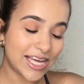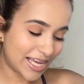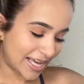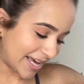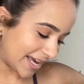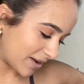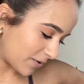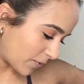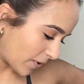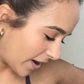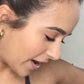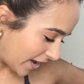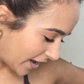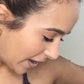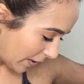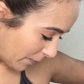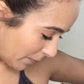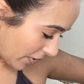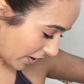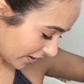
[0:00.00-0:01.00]
and why
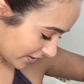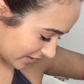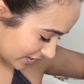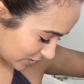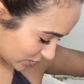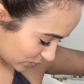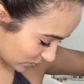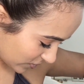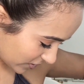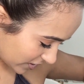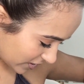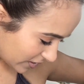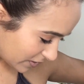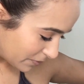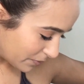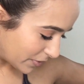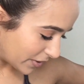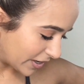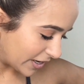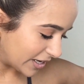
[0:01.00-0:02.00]
I bought this one.
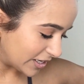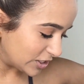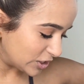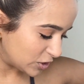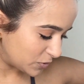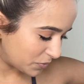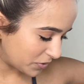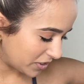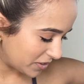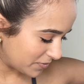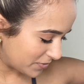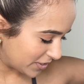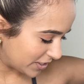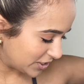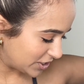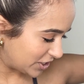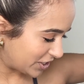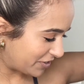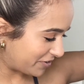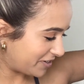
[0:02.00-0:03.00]
But just pretty
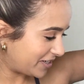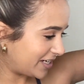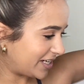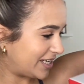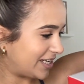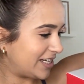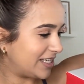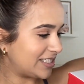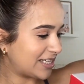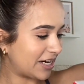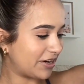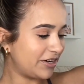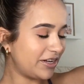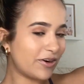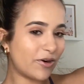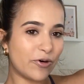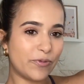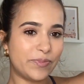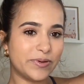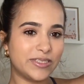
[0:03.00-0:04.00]
much here it is. I already
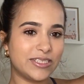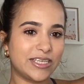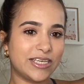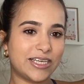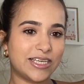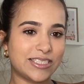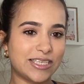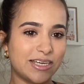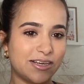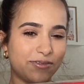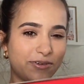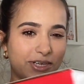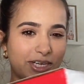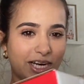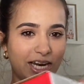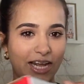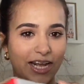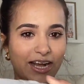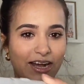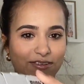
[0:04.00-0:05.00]
opened it because I didn't want to
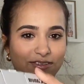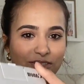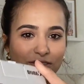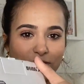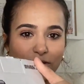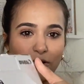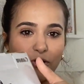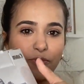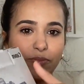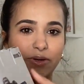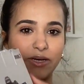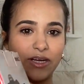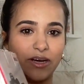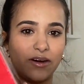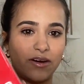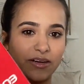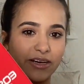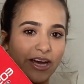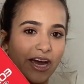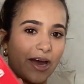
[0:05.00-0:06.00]
like have to open it
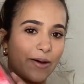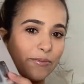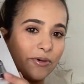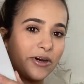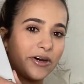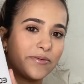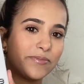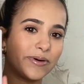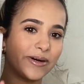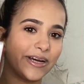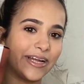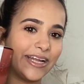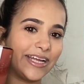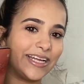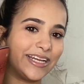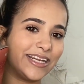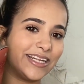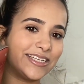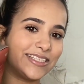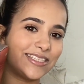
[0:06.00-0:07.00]
on camera, but it
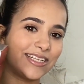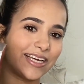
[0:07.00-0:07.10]
is the